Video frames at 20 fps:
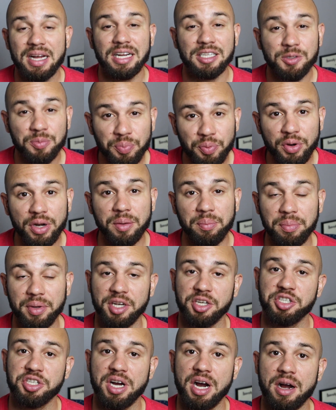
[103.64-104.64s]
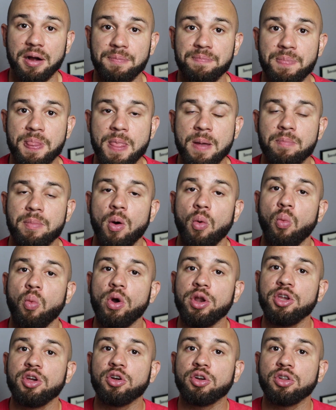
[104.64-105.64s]
That's a pretty big chunk. But
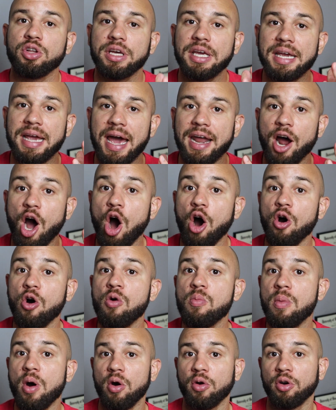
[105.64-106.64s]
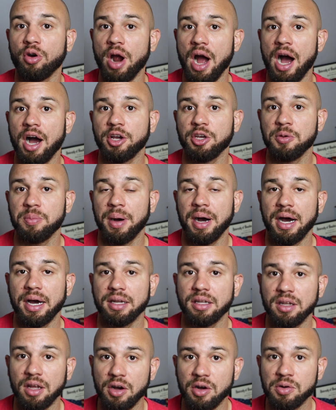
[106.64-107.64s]
when you're looking at homeowner
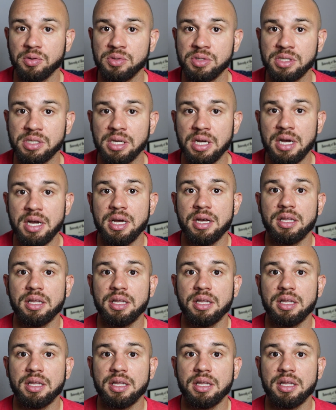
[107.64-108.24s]
occupied loans,